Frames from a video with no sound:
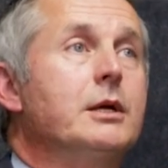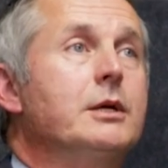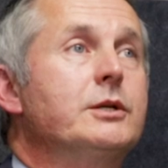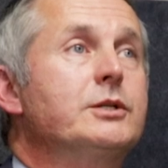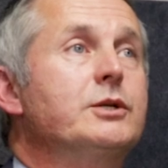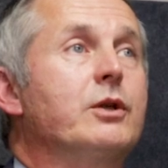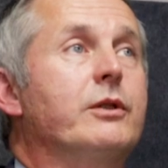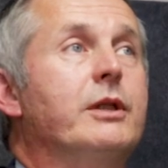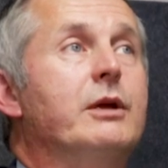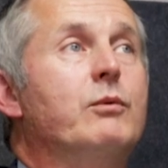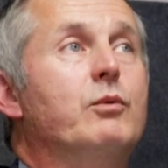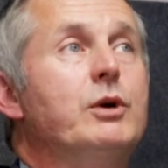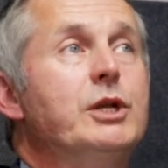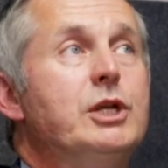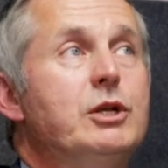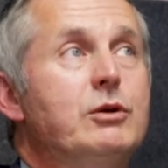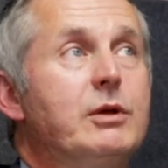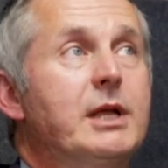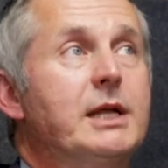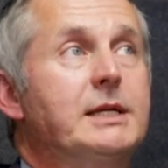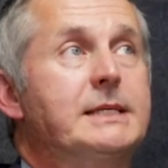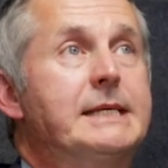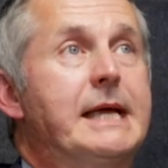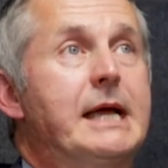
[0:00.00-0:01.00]
So then when you
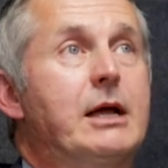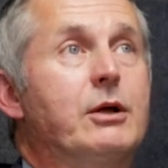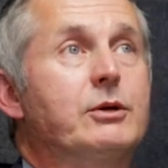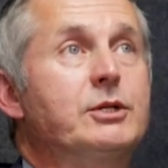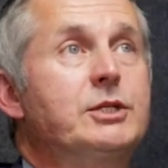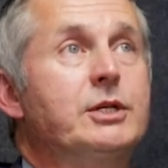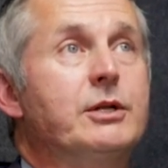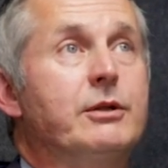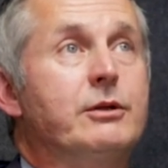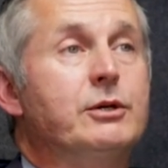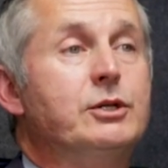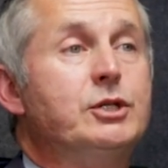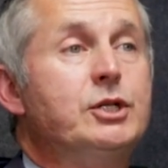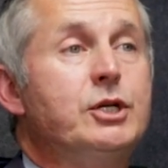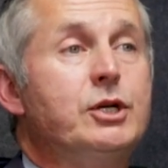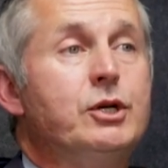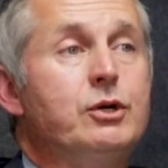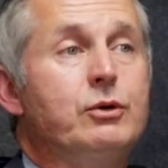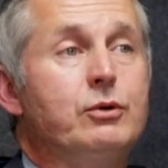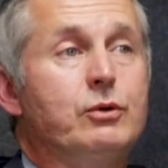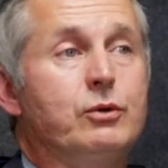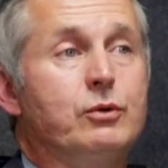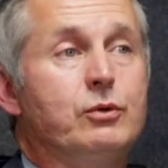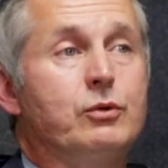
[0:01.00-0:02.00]
get down to
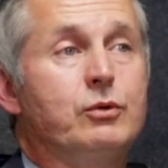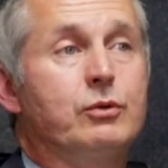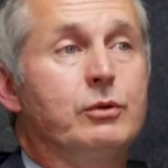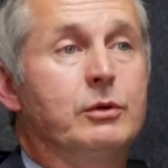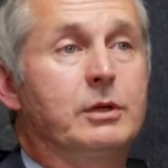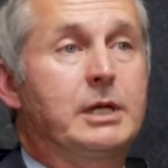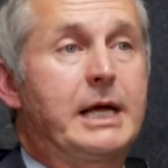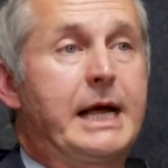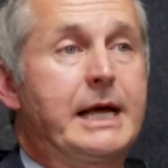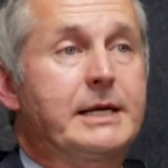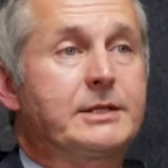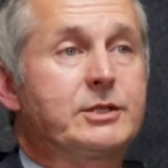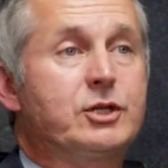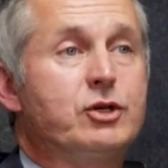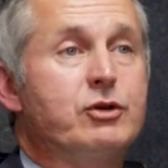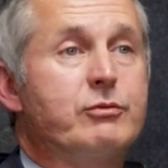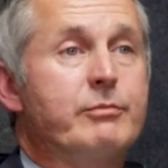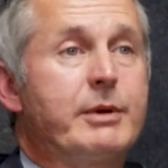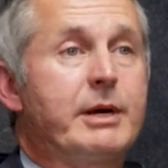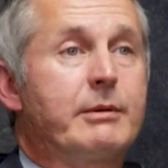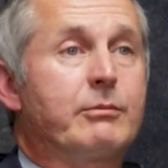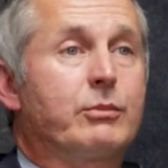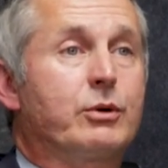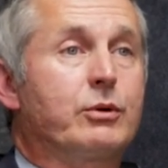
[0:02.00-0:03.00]
the last two
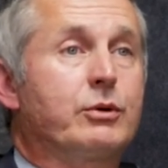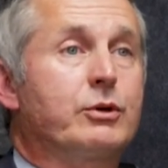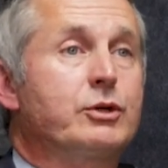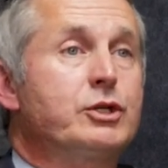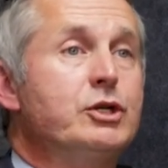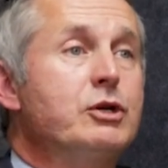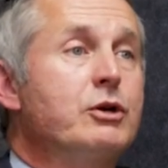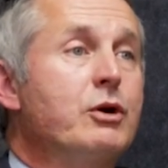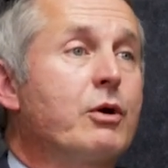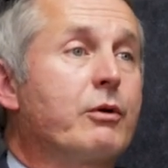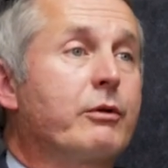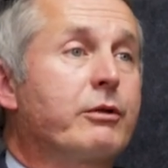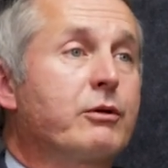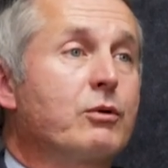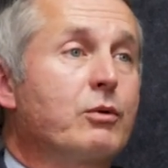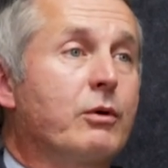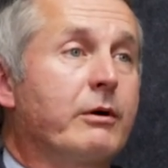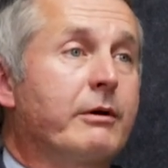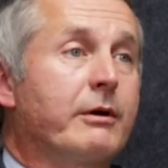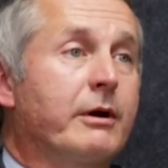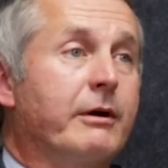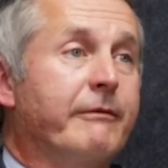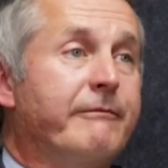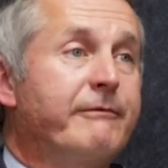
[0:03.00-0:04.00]
members, you go
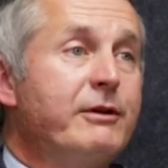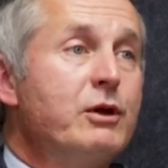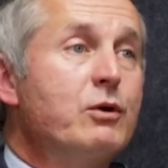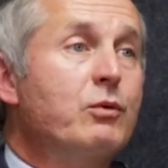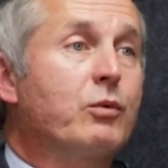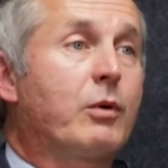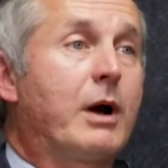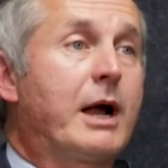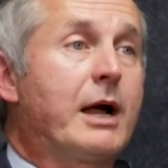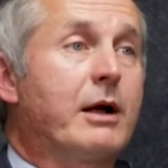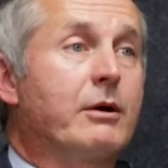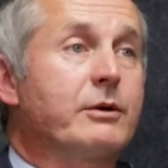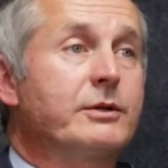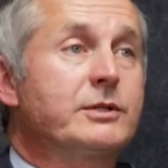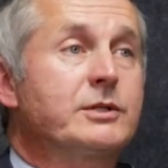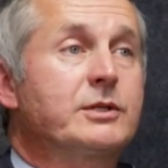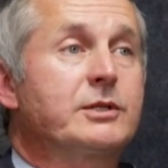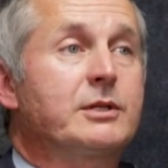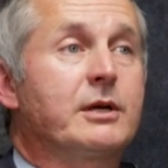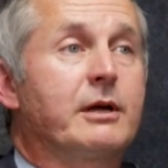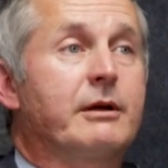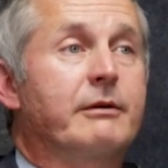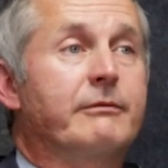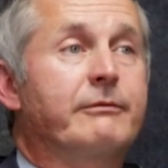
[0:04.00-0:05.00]
through a few
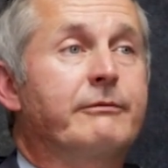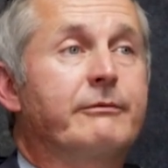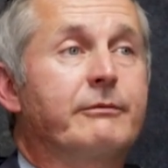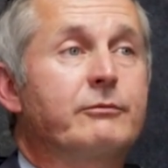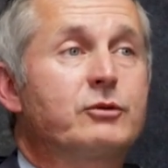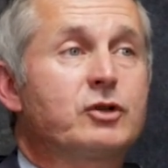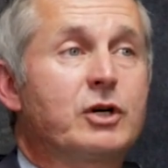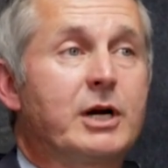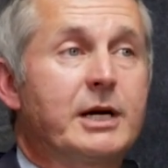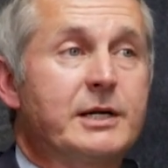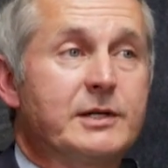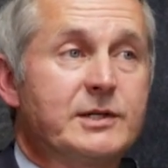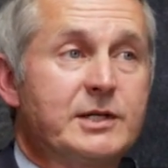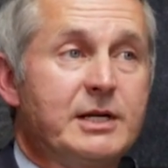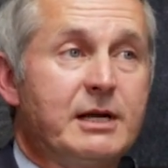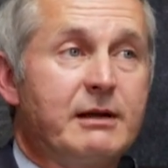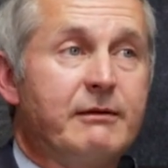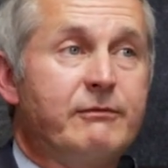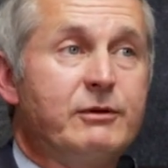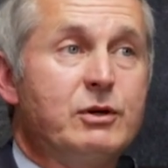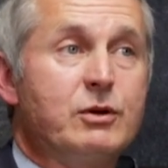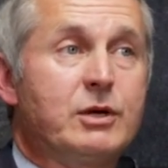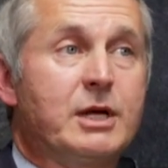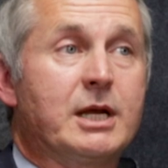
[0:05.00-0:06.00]
rounds of trying to see
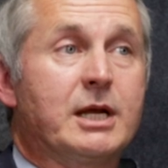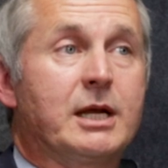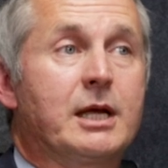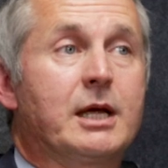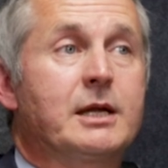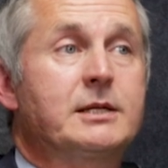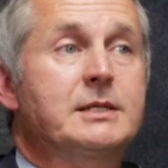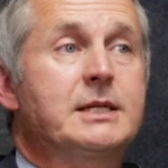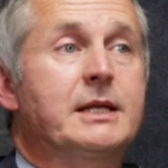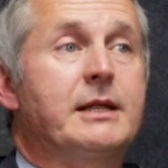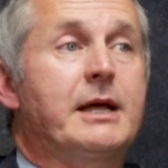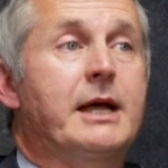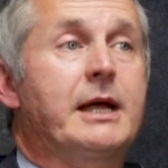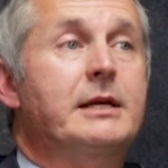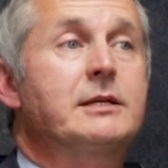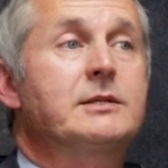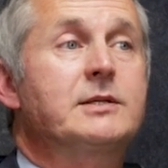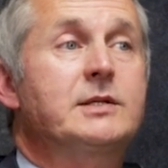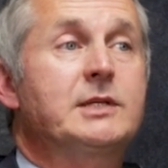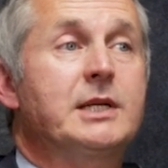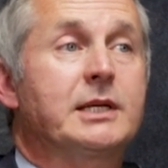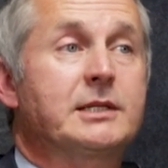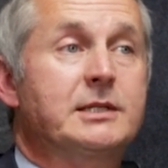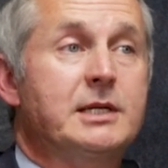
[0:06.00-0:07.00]
if you can get to that
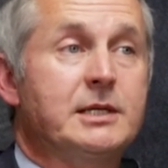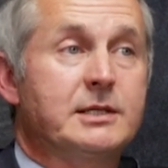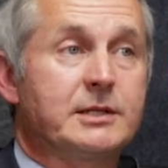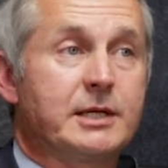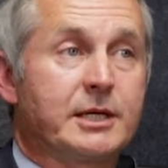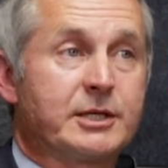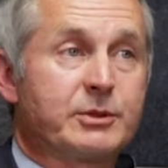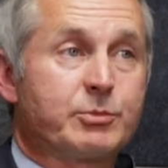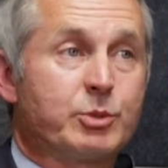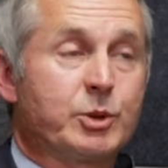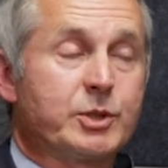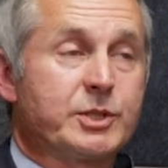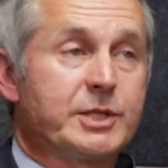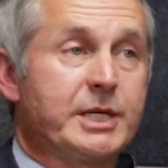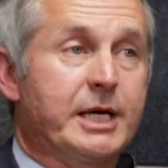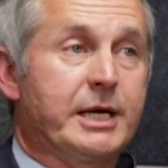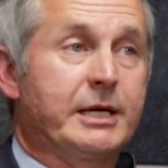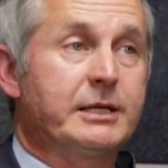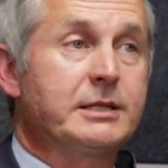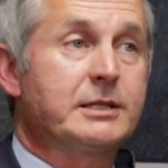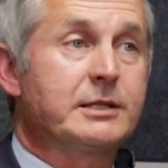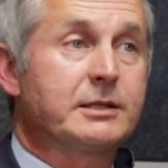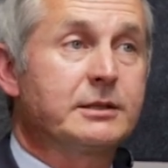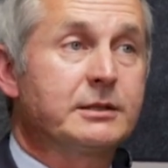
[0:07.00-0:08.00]

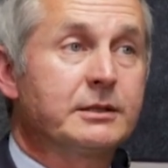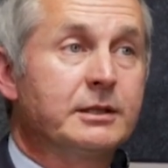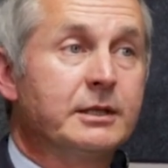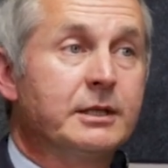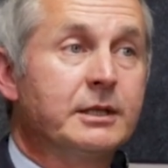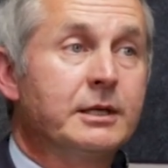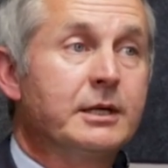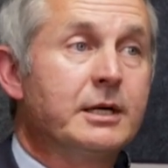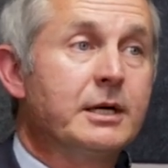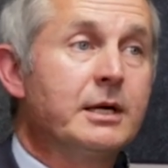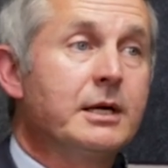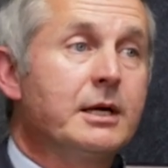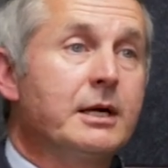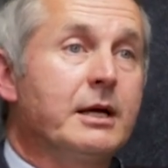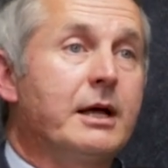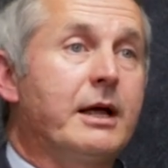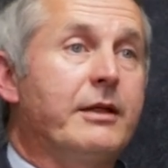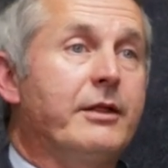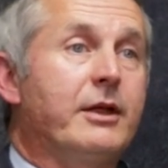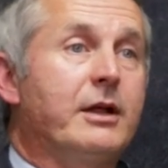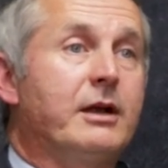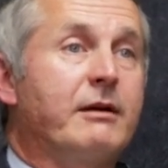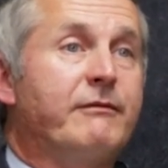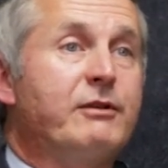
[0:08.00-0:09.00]
66%.
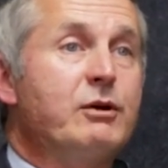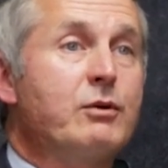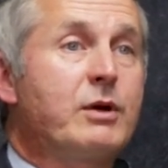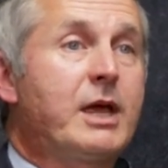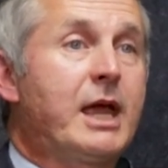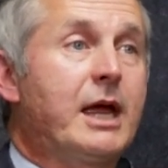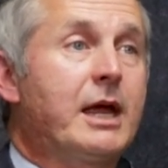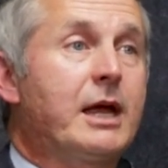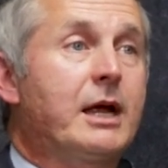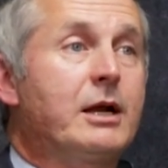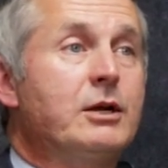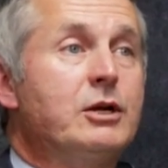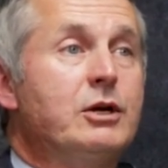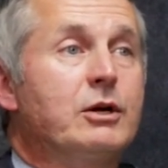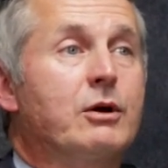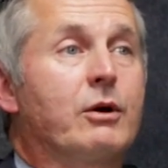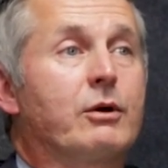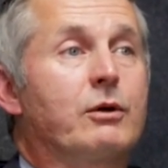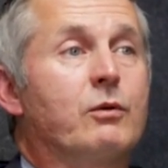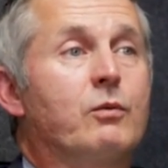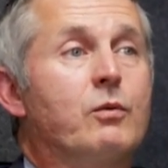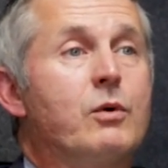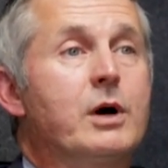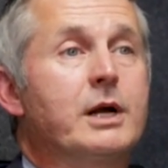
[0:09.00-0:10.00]
And then if you can't, you
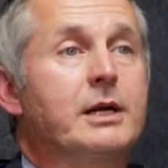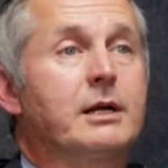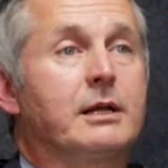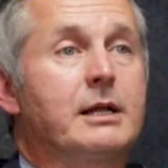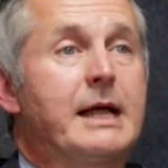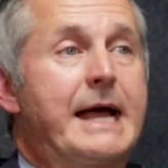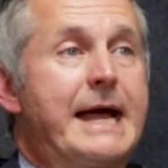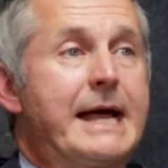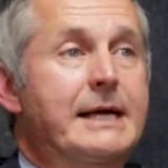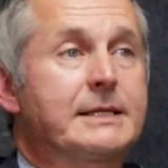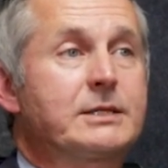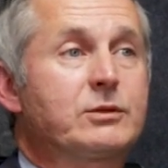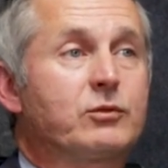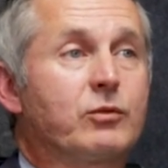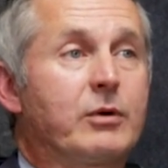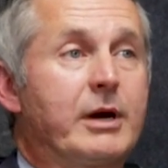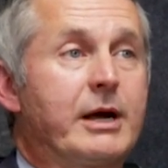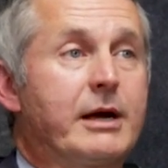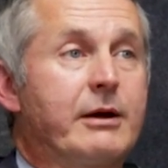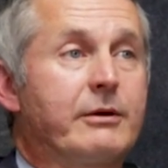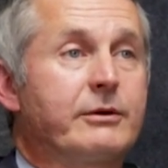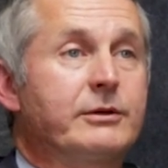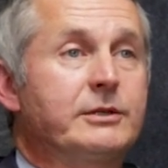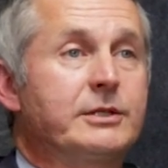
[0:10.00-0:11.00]
go to one last
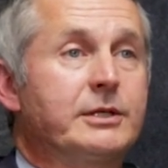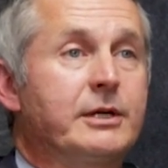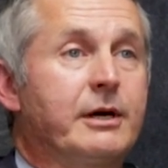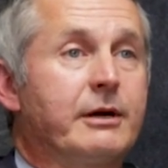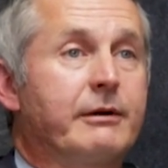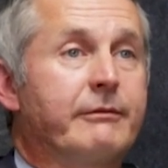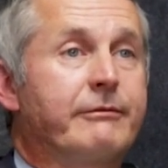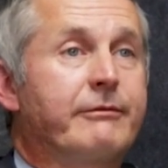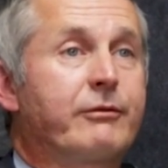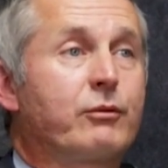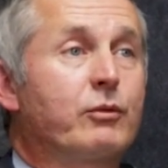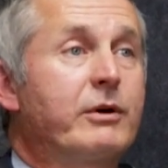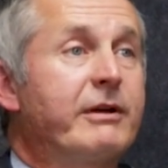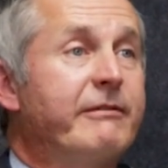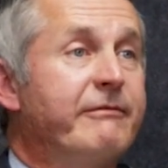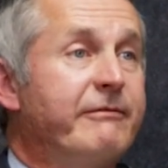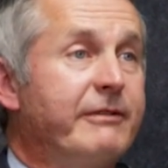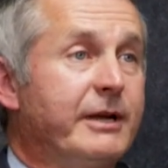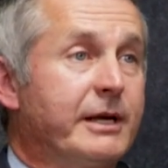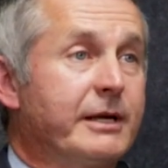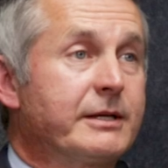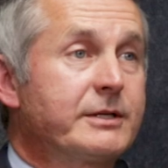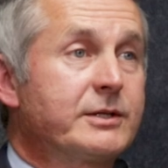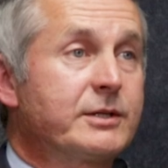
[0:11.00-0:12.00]
round of
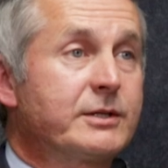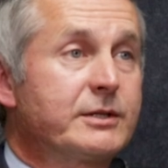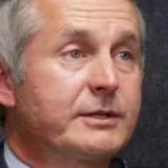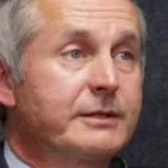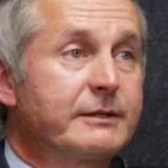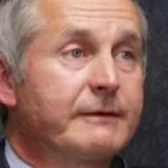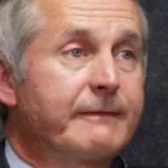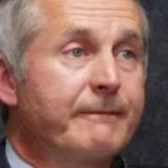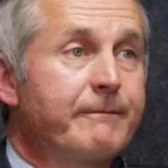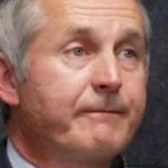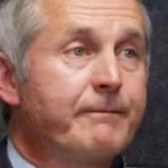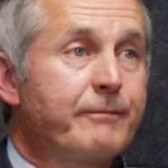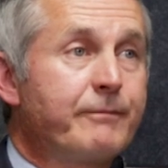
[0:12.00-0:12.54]
3/5.